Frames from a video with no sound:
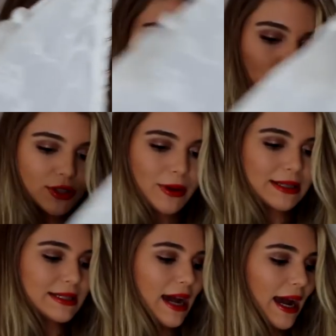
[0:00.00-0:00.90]
and it also
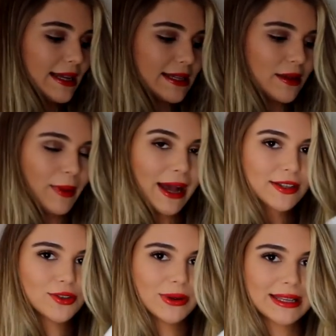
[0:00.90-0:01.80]
has ties in the
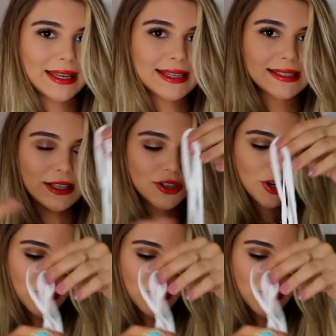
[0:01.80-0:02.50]
back so it can like cinch